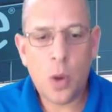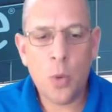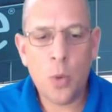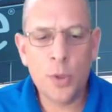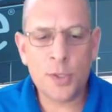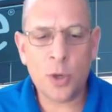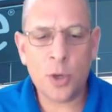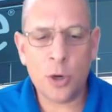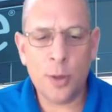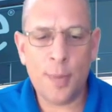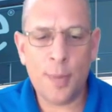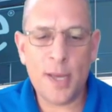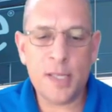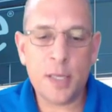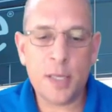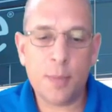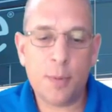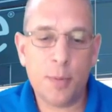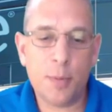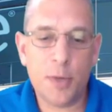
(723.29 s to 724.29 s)
What sort of
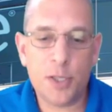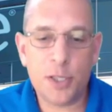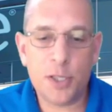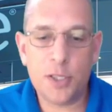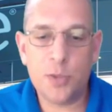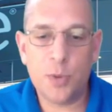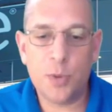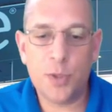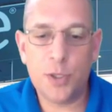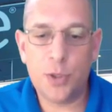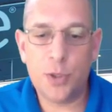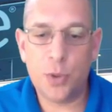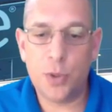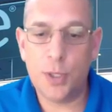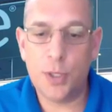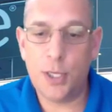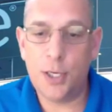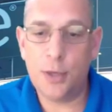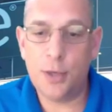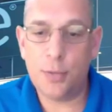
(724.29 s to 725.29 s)
basic permissions would the tool
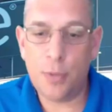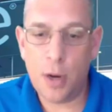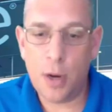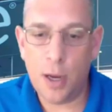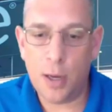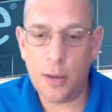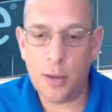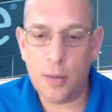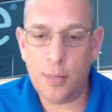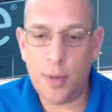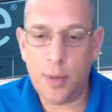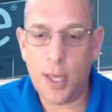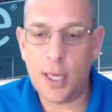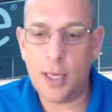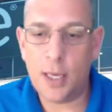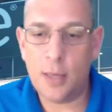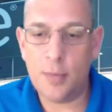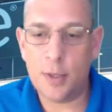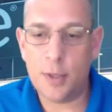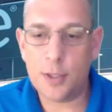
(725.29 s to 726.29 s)
need to run?
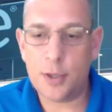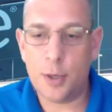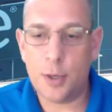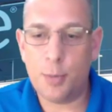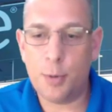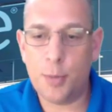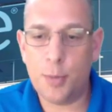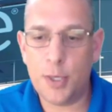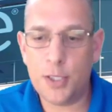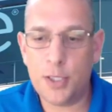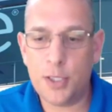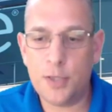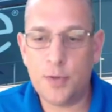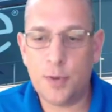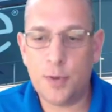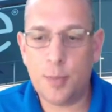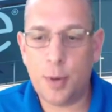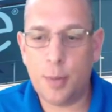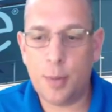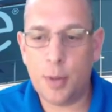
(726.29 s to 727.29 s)
Blanket administrative permissions
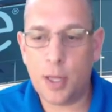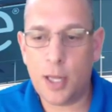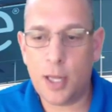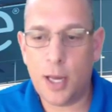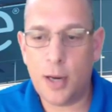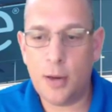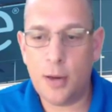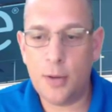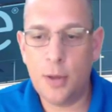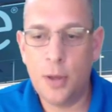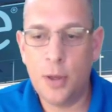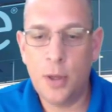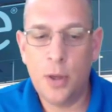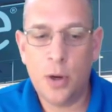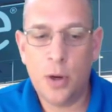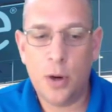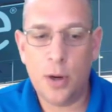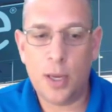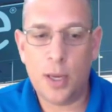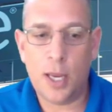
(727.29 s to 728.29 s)
for the public cloud,
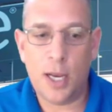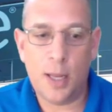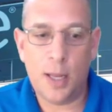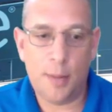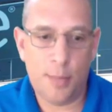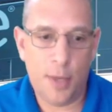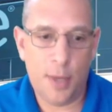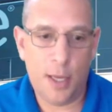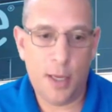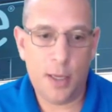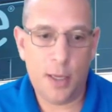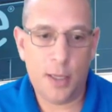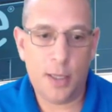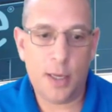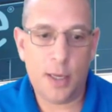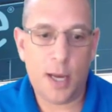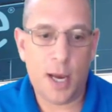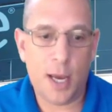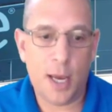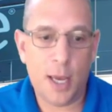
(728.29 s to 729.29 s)
or can it be
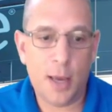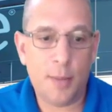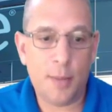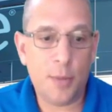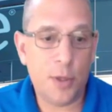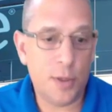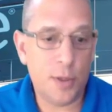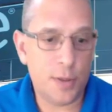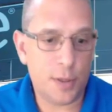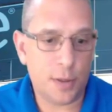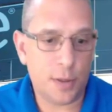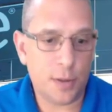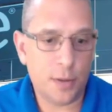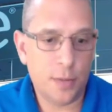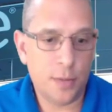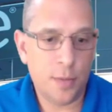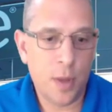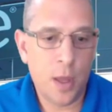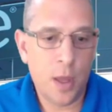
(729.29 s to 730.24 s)
an I A M user?